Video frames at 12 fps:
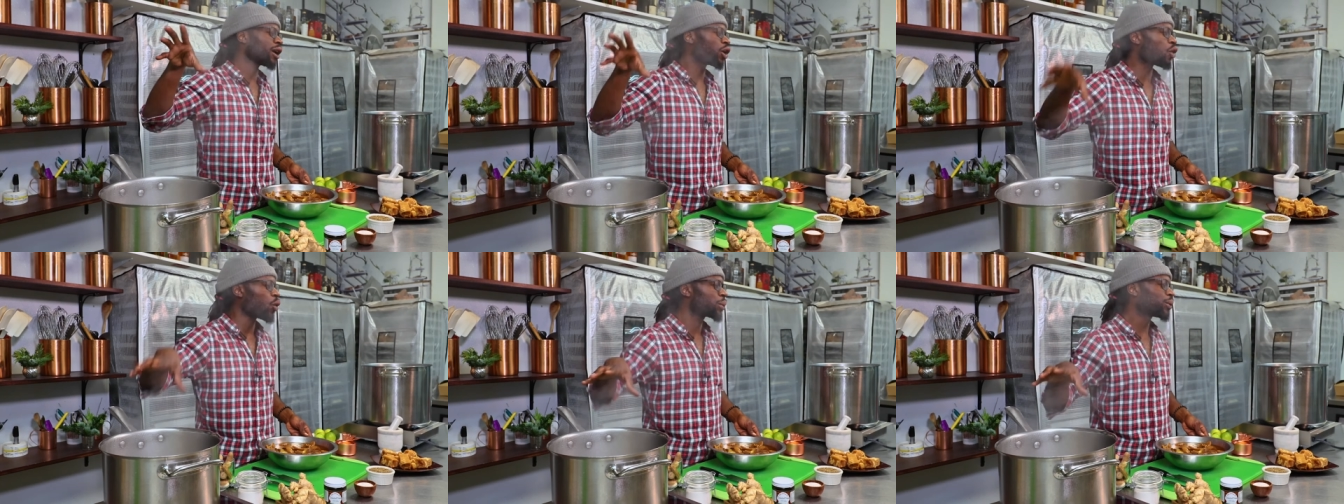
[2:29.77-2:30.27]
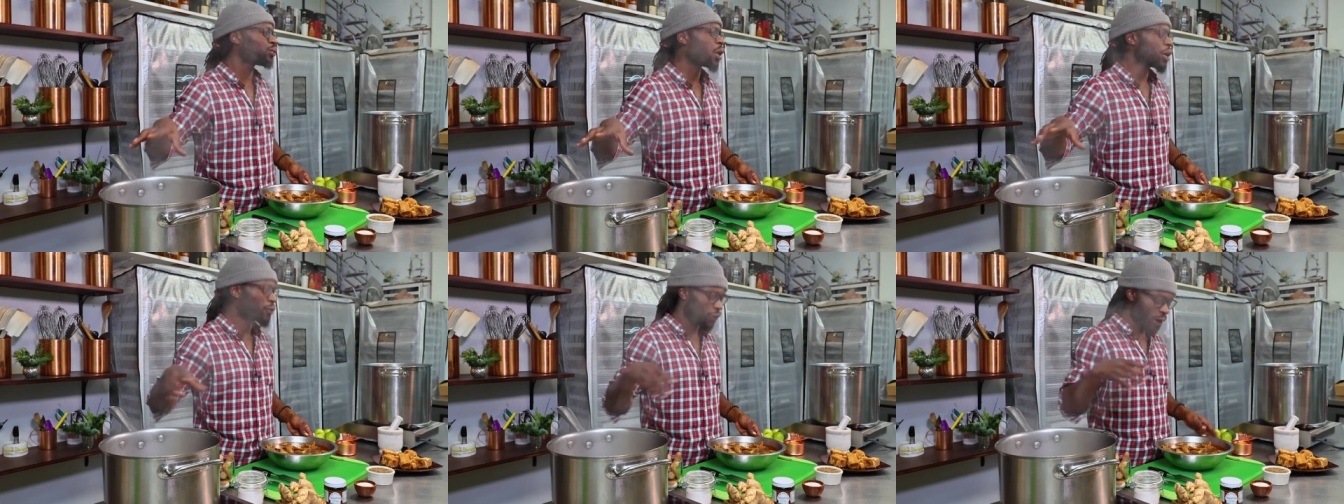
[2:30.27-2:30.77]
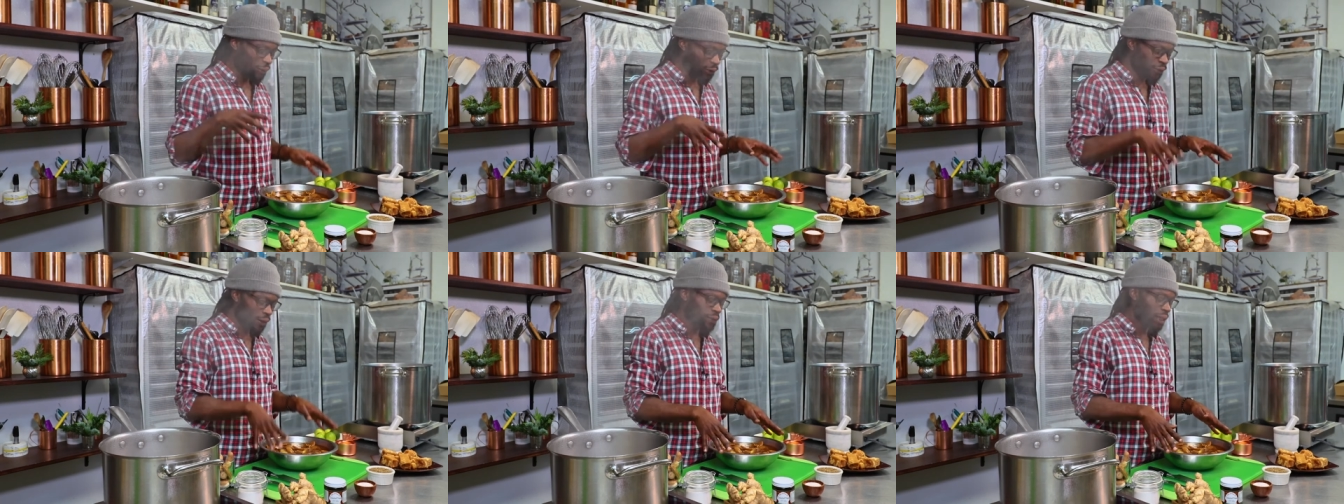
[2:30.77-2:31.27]
a quart of water for every
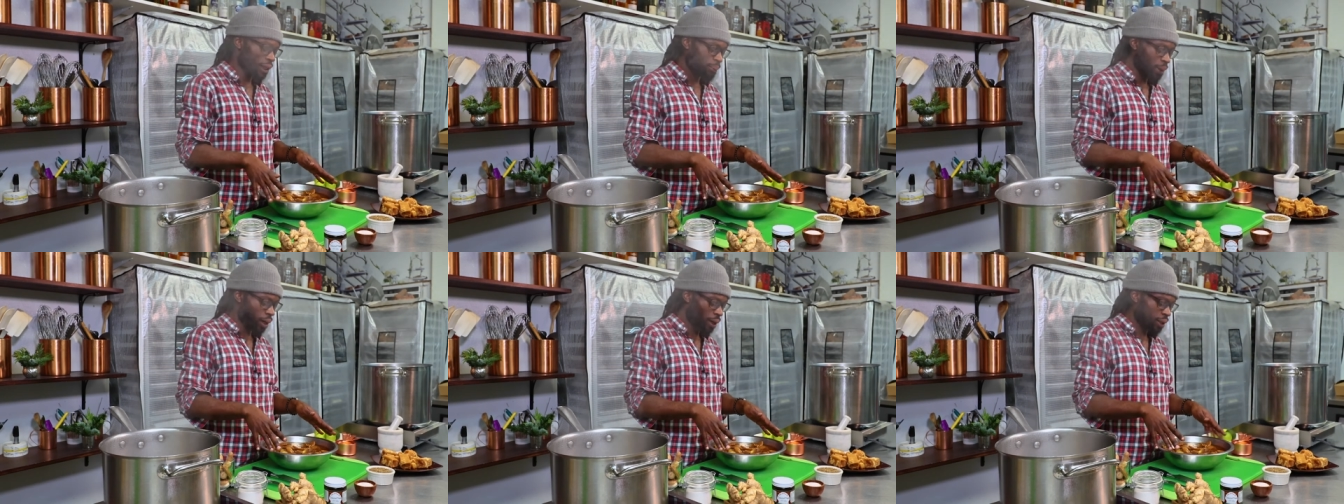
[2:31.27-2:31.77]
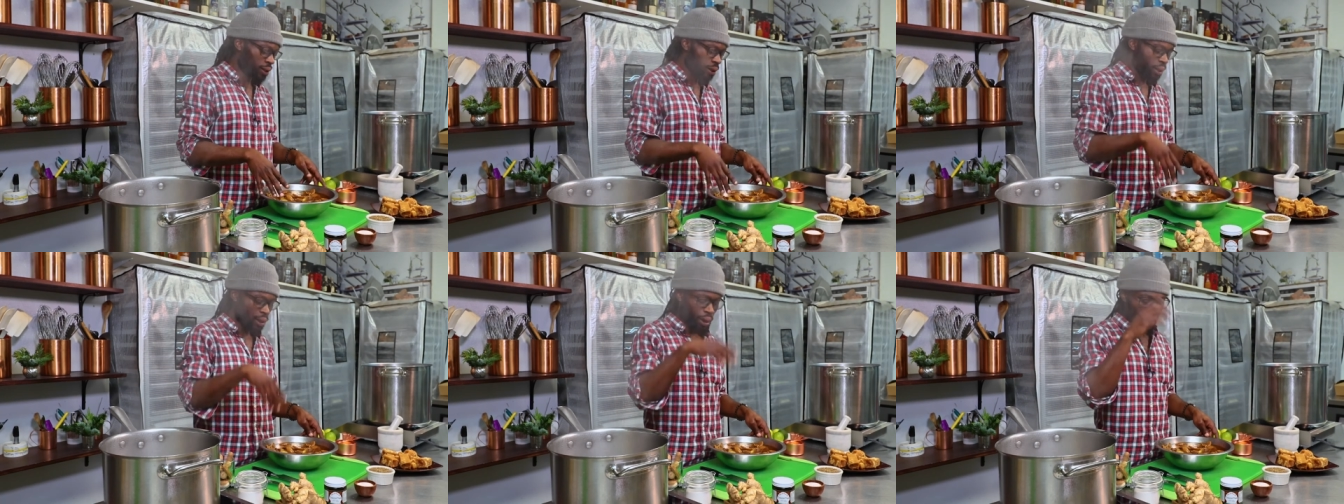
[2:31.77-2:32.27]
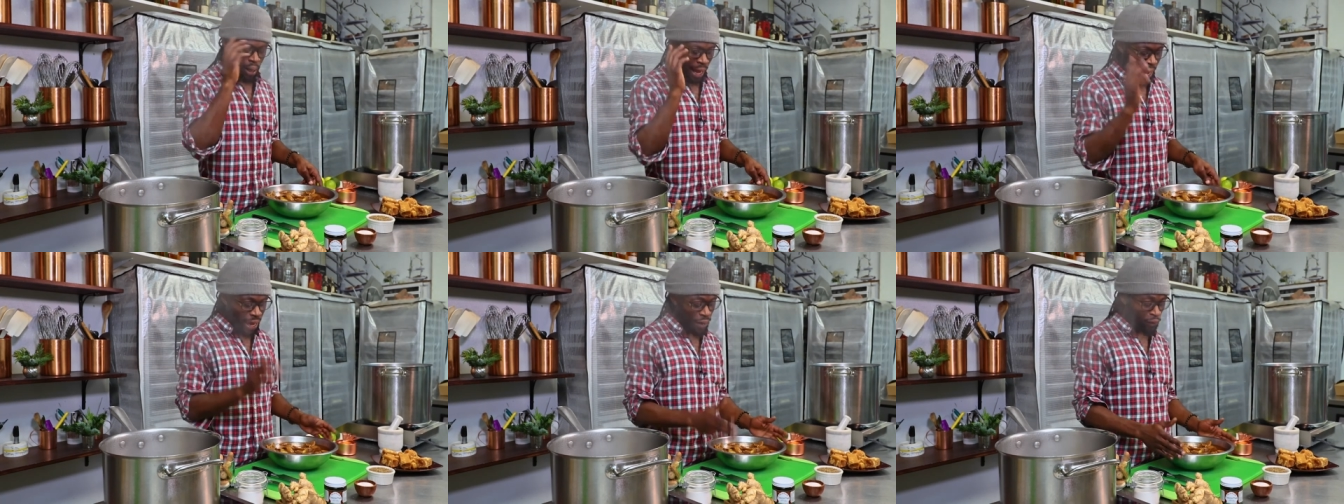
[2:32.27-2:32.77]
15 pods.
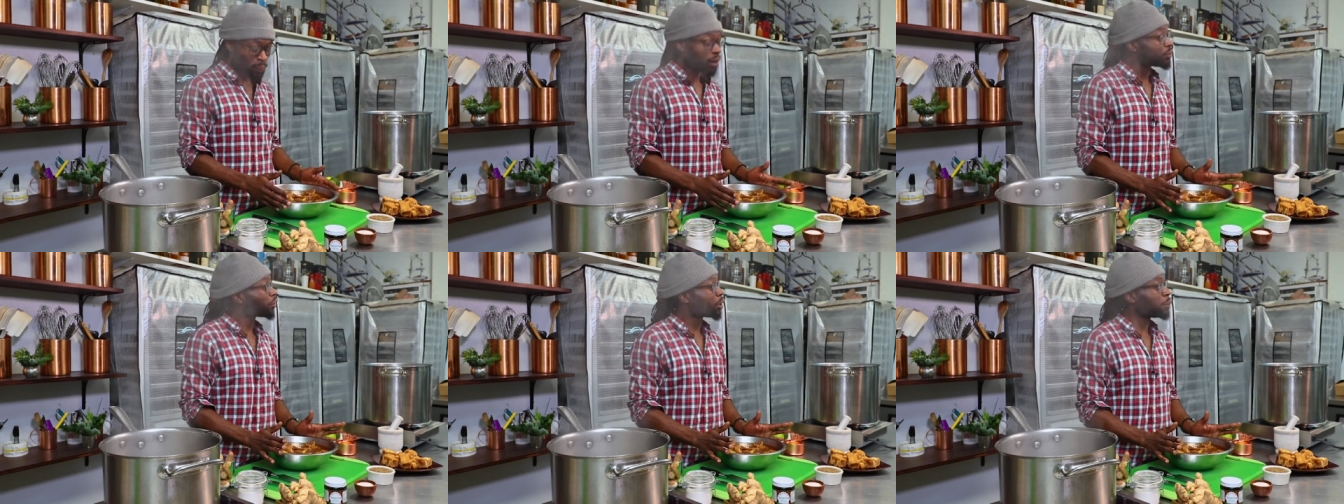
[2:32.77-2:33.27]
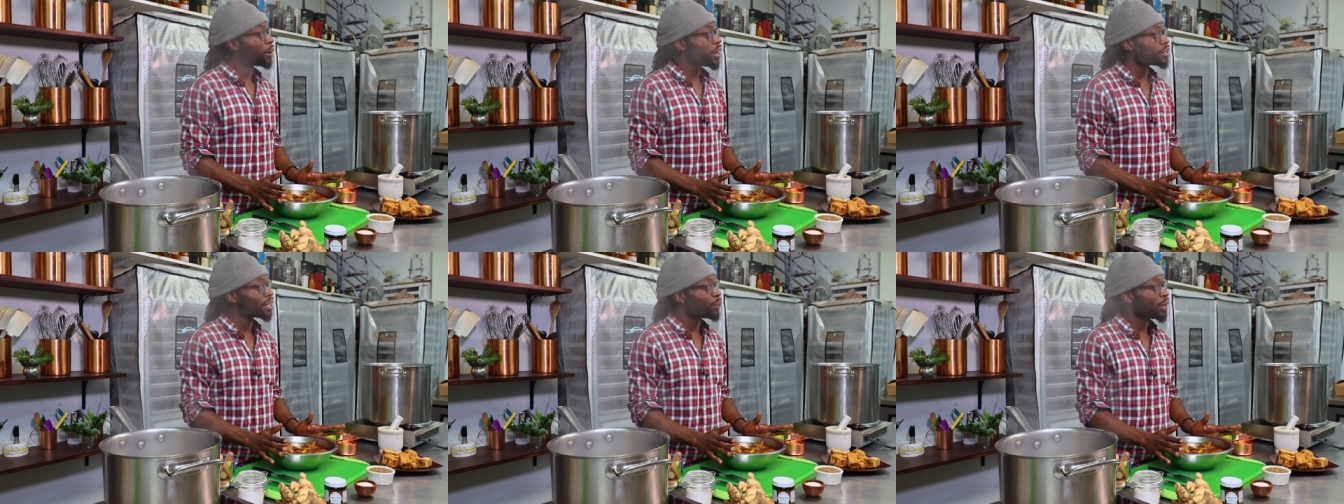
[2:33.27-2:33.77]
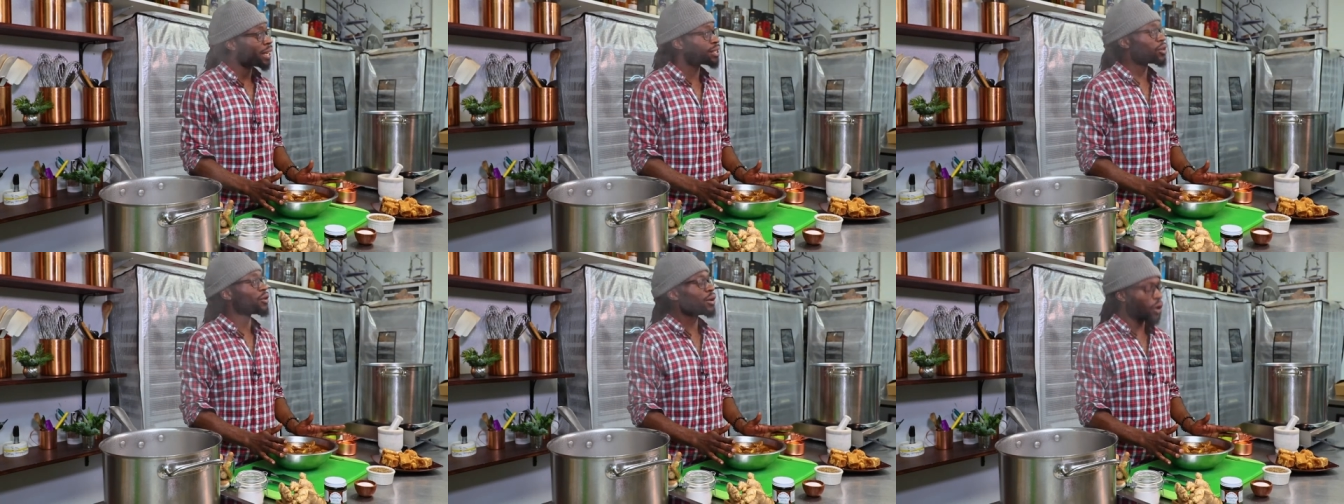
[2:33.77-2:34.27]
I have about 30 pods that we had
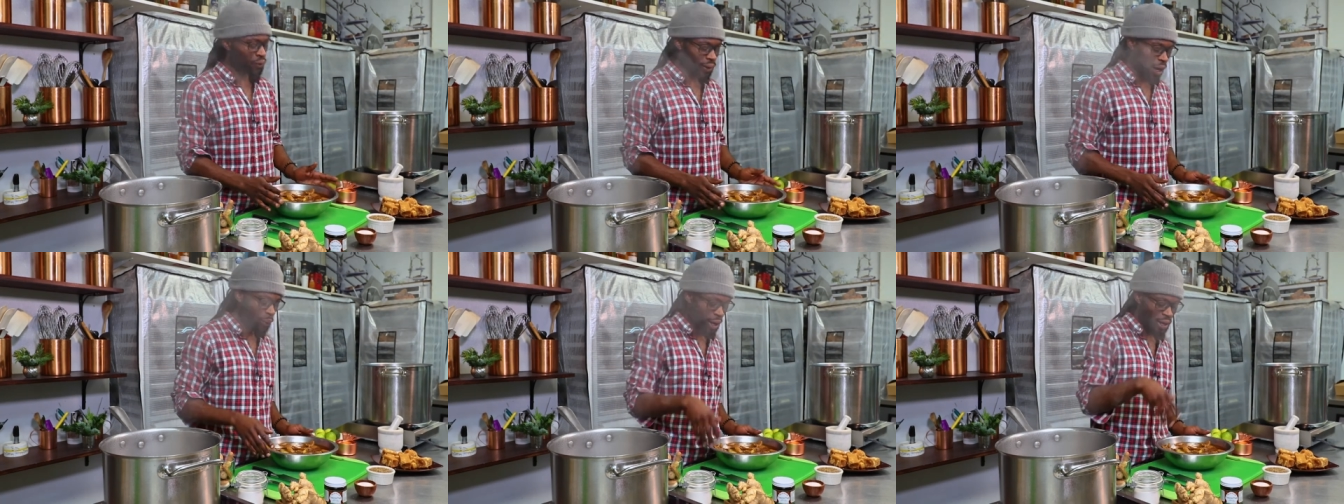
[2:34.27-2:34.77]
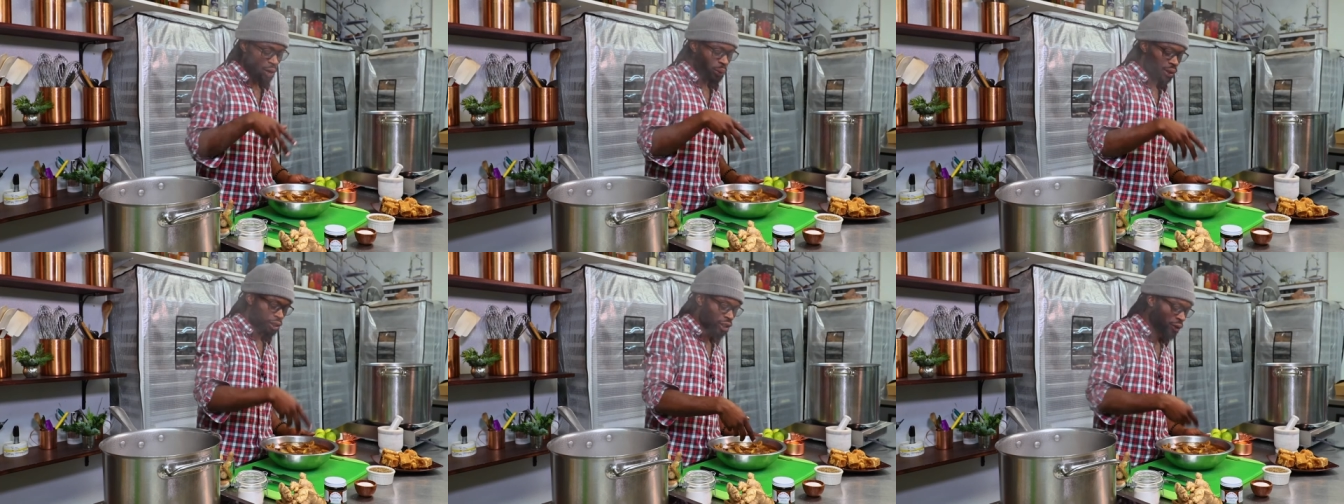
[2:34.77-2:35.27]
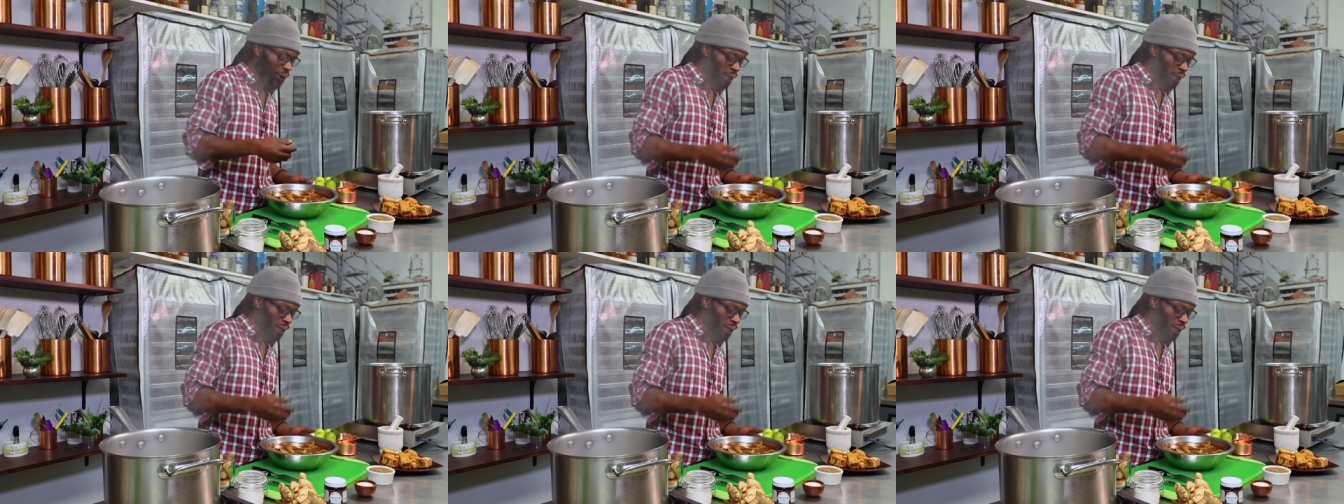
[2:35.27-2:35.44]
soaking overnight right here with the sugar